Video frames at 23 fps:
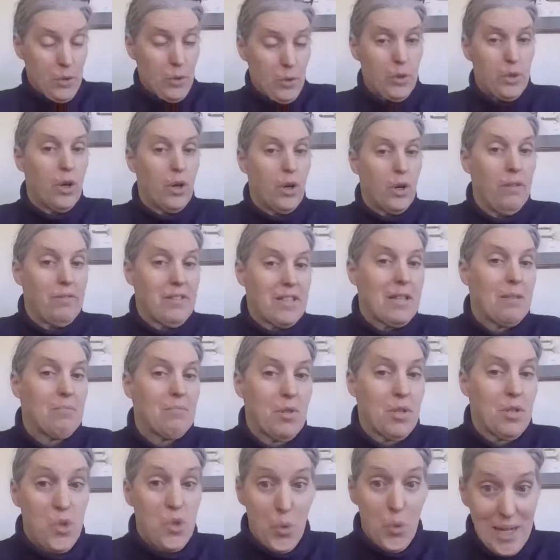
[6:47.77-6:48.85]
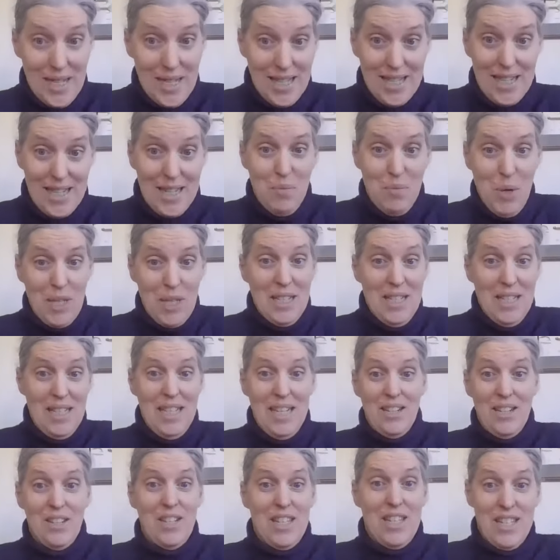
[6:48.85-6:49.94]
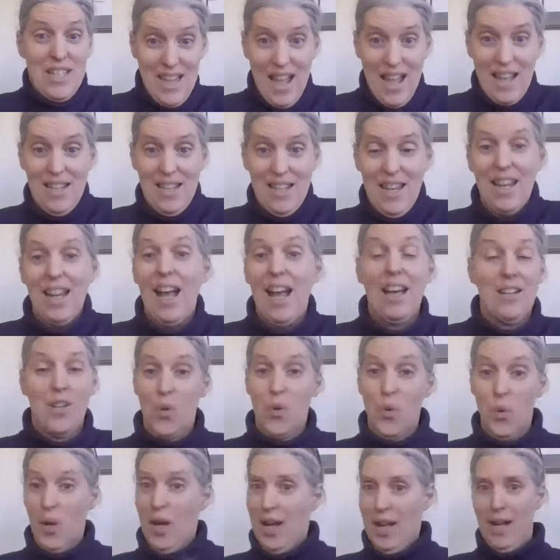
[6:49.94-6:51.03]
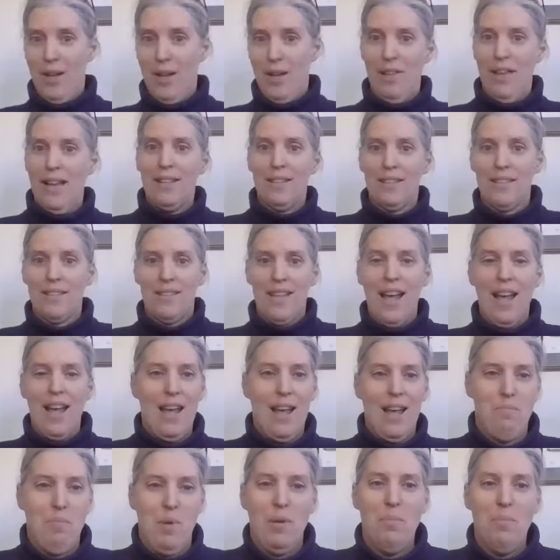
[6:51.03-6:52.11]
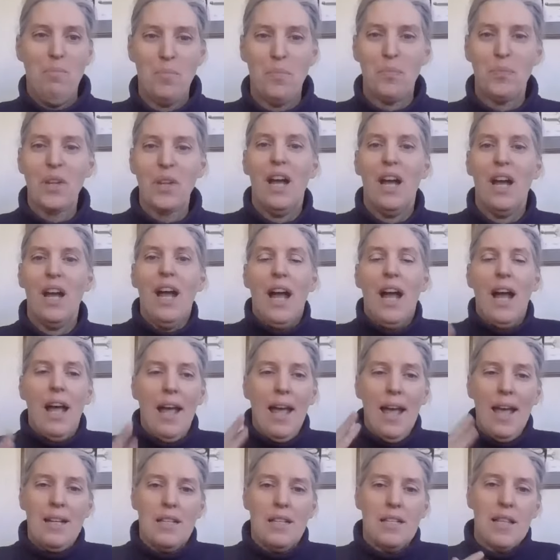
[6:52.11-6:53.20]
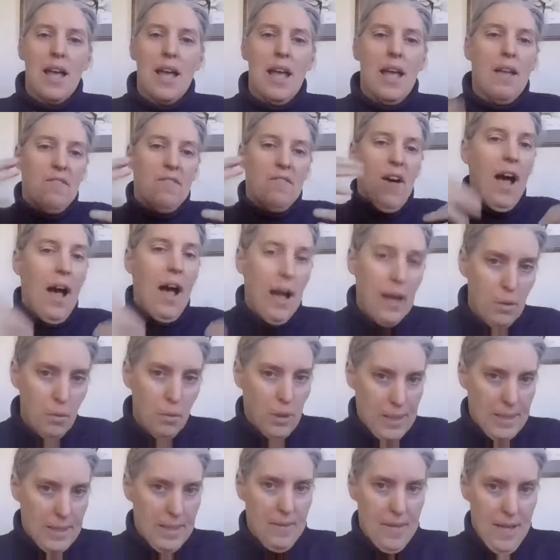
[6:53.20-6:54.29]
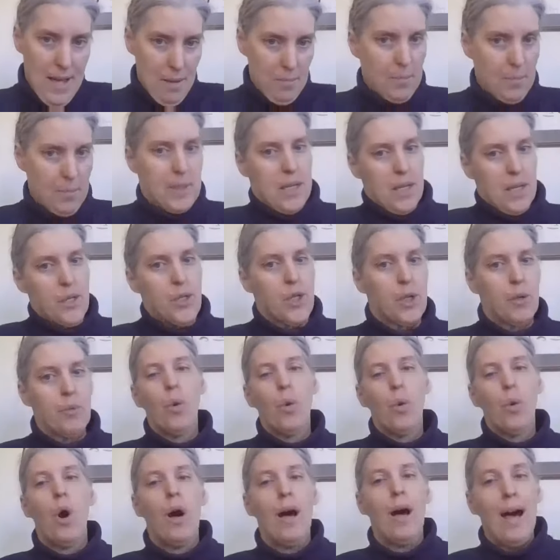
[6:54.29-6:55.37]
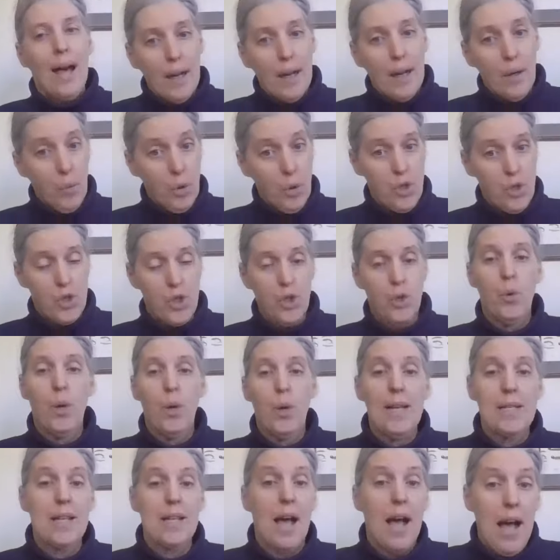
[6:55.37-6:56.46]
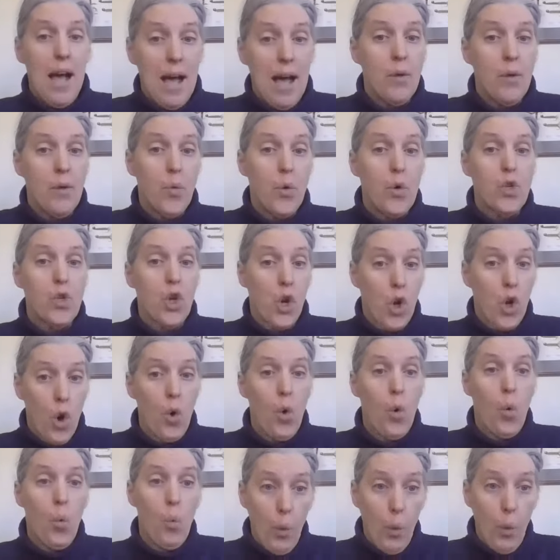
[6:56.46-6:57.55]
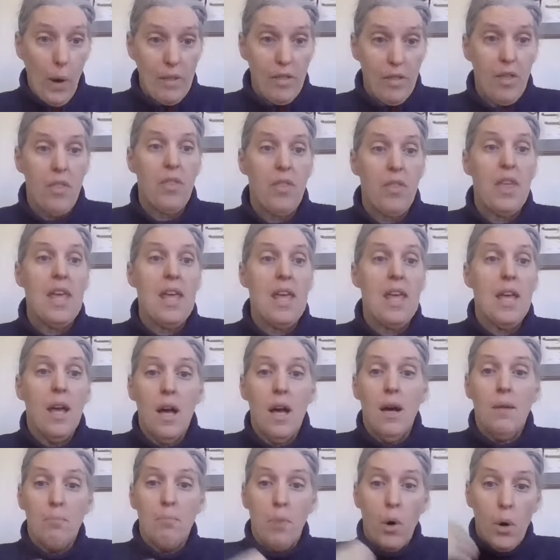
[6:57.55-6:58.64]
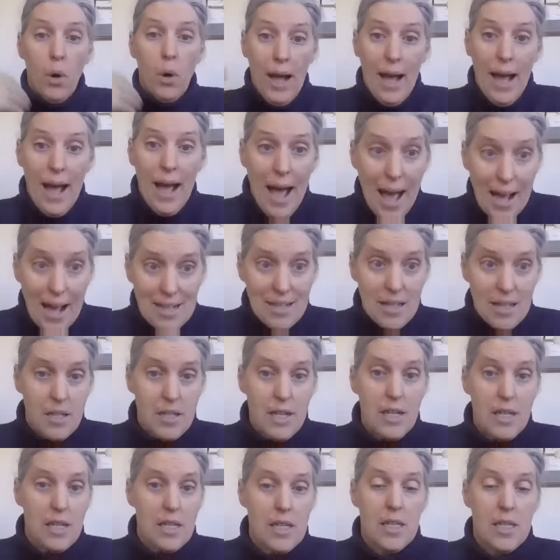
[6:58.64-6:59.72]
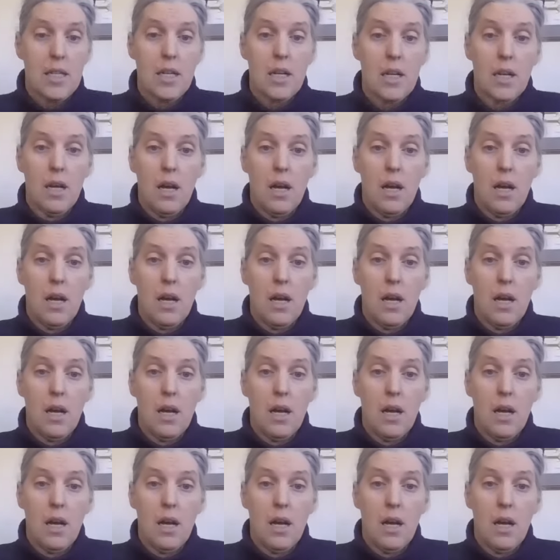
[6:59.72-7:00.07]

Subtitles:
owner of some 21 years standing, I know, how the hell did that happen, is that if I was in that position, what I would do is I would go with the more hazardous